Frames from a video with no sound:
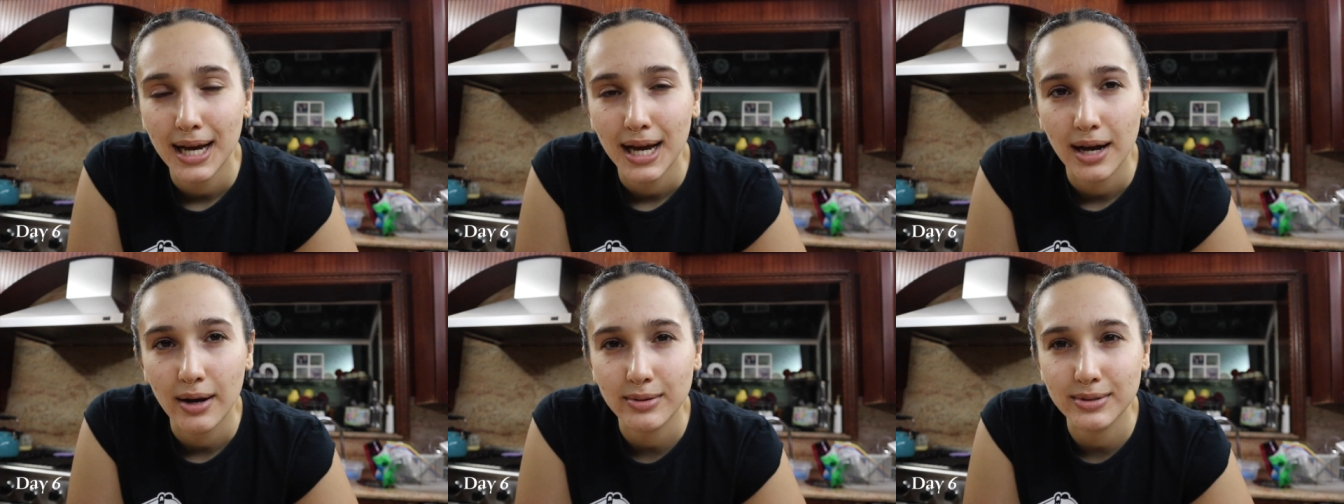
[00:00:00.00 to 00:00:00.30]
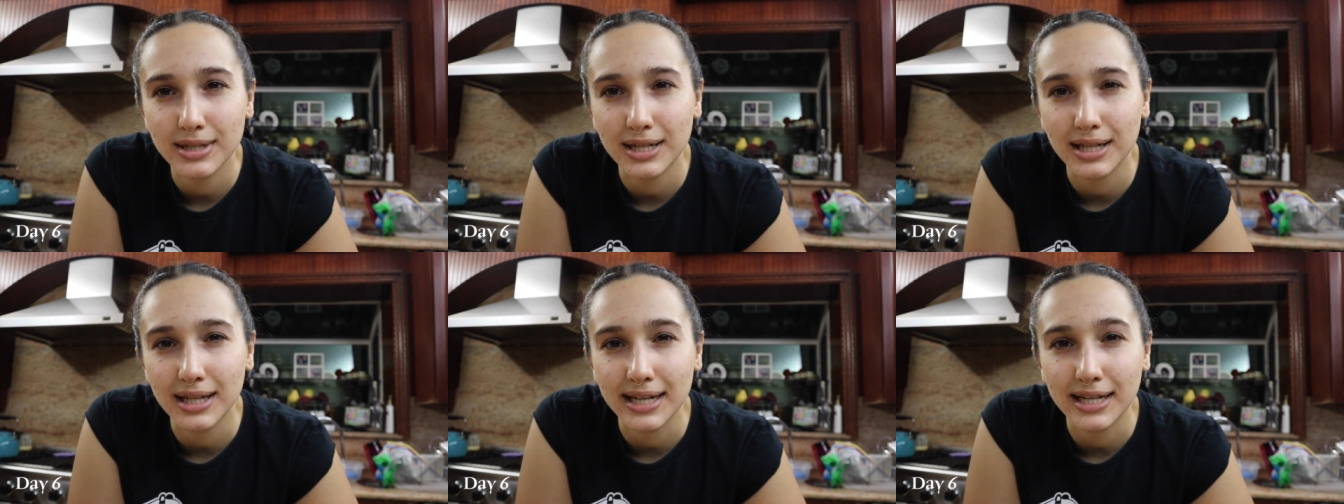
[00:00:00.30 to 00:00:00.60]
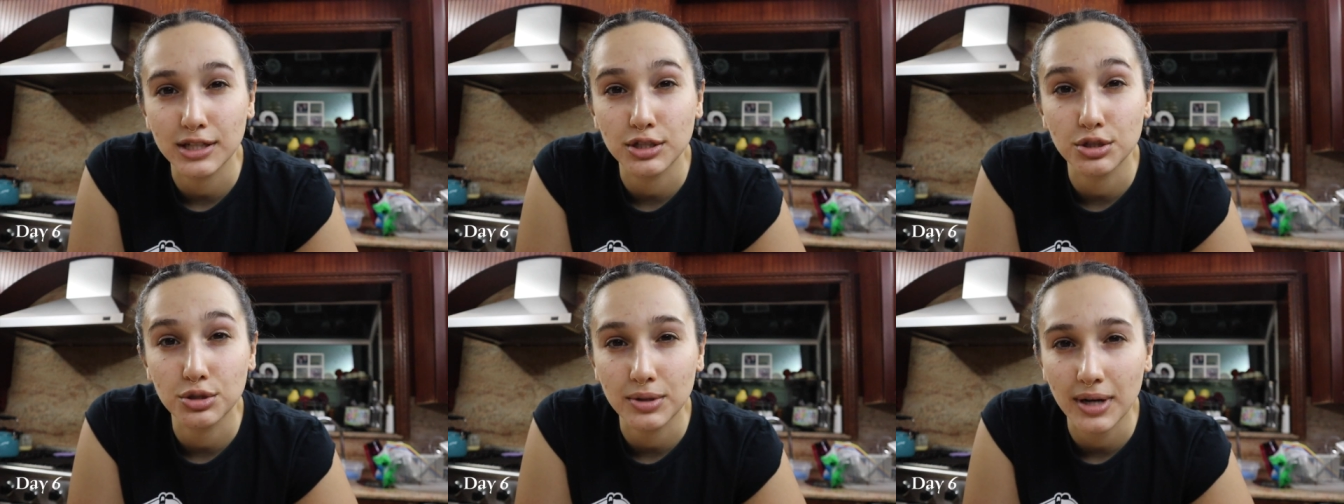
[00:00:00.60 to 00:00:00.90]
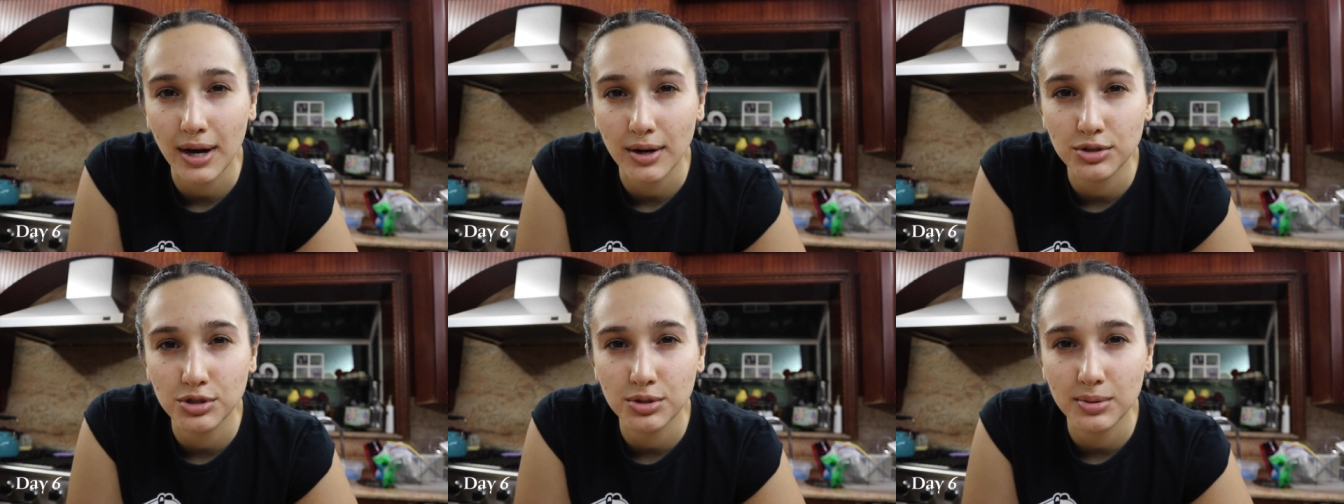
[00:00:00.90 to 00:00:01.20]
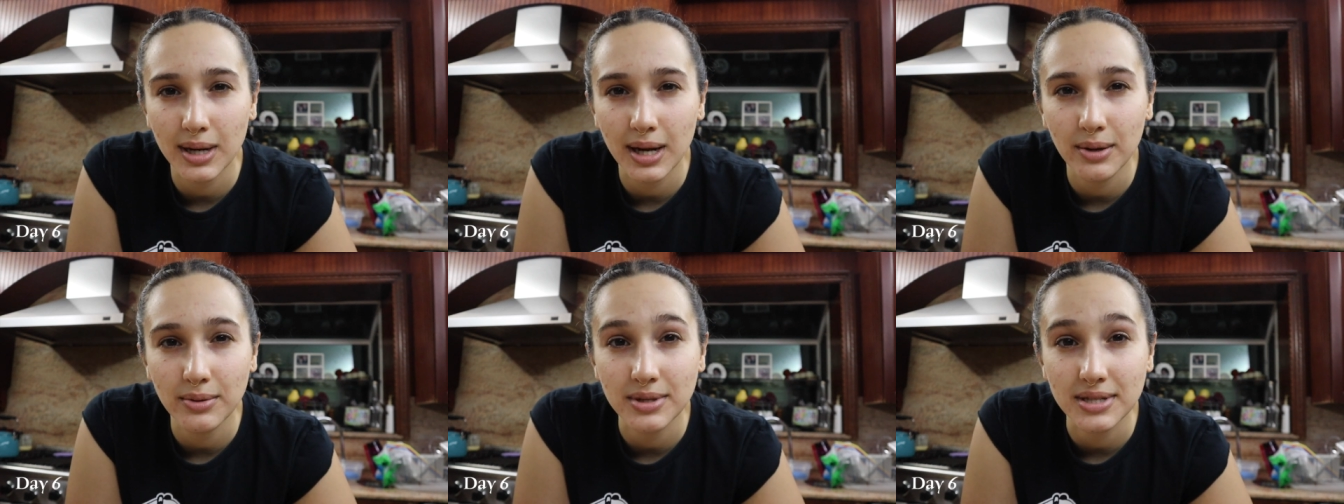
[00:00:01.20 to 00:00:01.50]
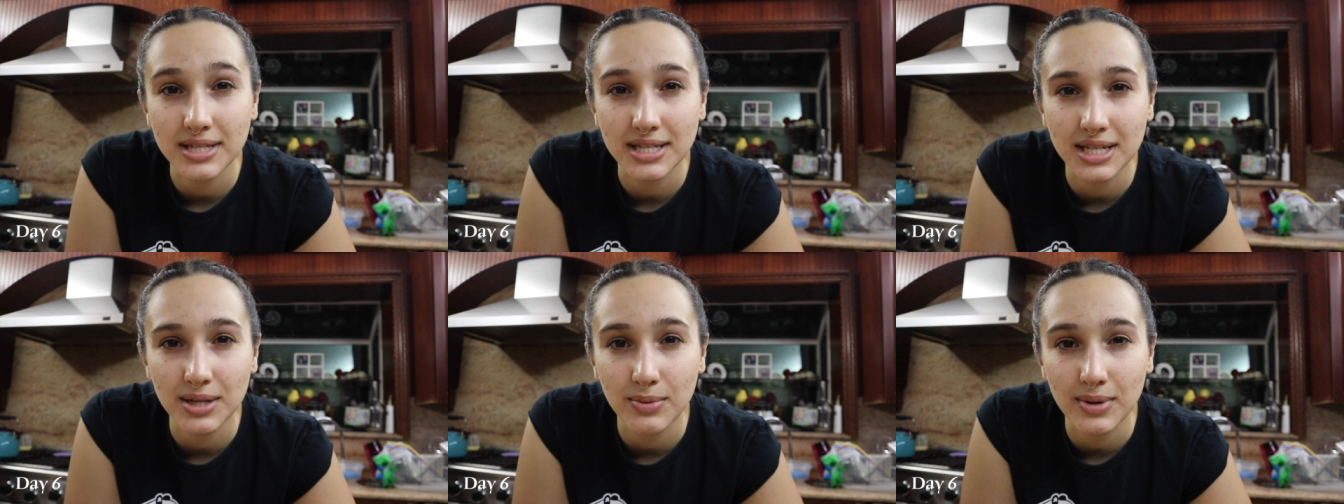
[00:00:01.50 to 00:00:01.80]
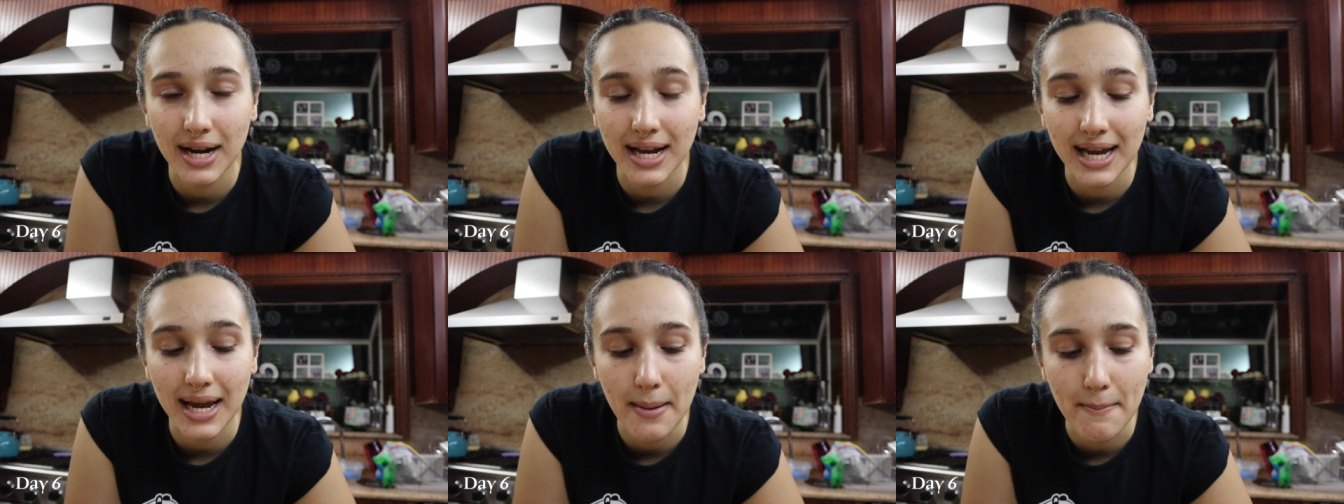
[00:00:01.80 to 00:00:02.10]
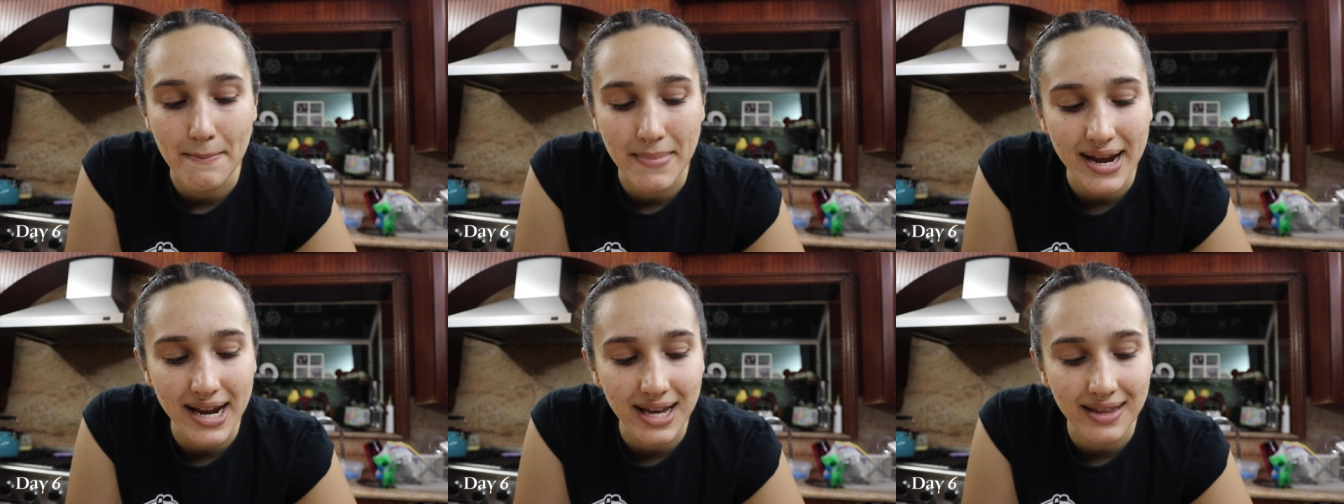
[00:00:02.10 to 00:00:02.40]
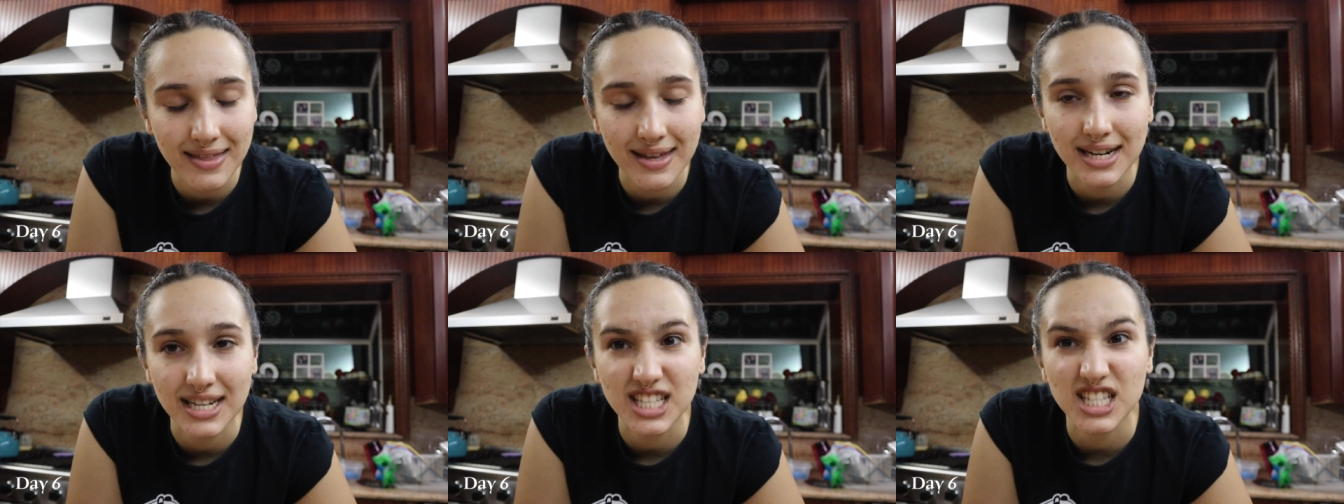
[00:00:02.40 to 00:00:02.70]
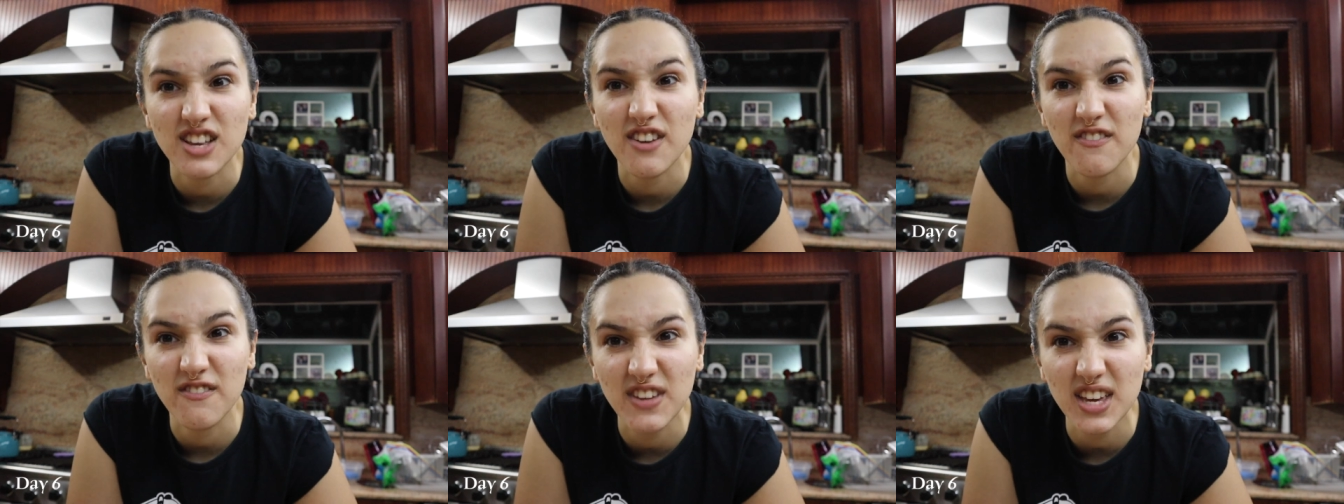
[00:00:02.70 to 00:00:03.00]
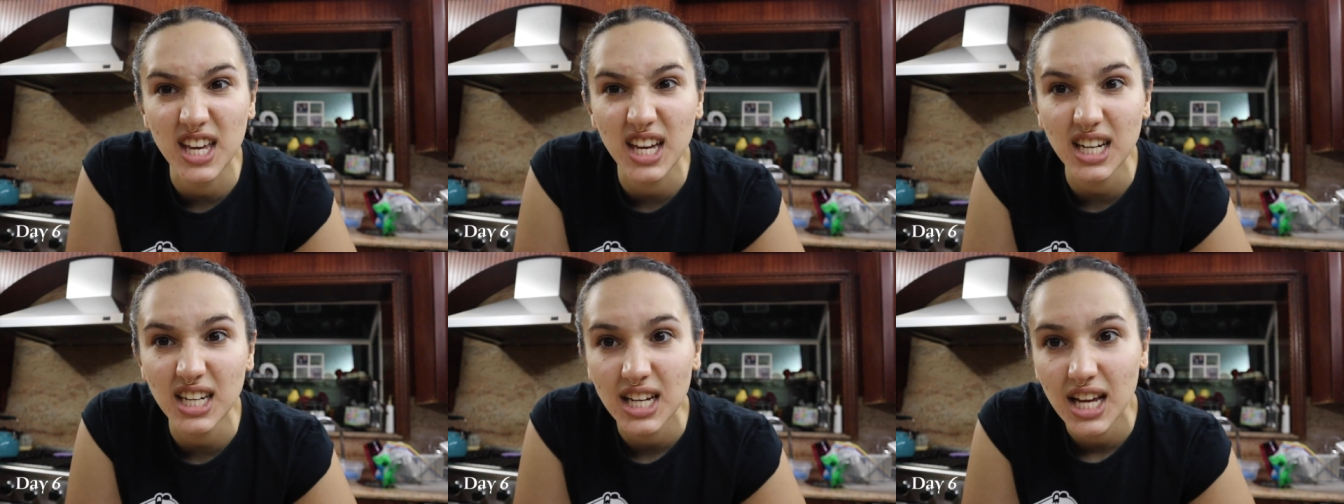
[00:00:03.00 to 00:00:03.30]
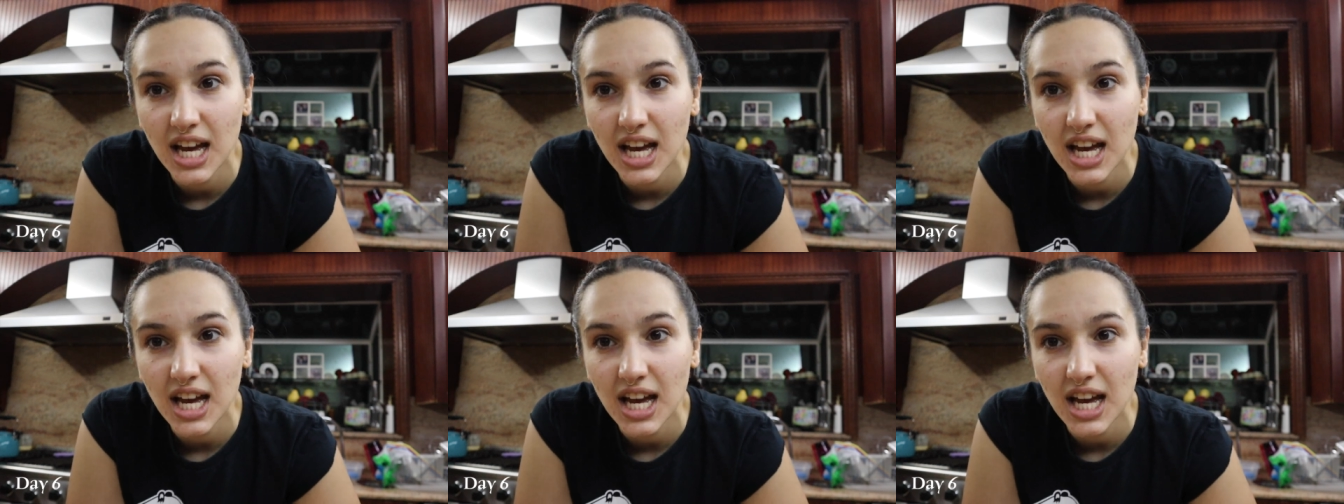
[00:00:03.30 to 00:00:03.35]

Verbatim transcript: I was gonna like scrounge around and see what I can make that is vegan.